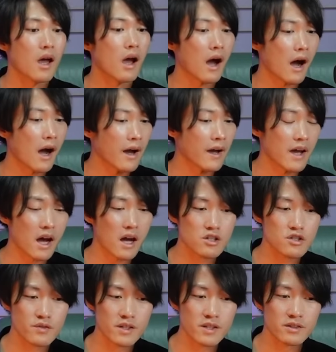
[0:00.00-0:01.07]
I
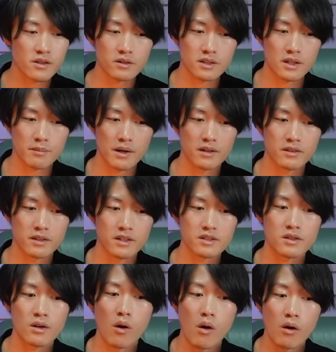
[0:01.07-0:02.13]
actually talked about this
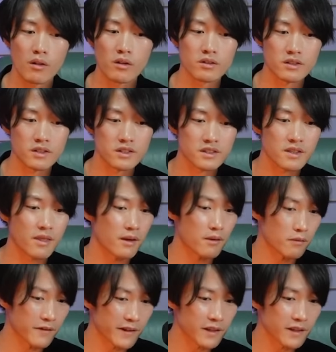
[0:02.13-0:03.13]
hollow earth theory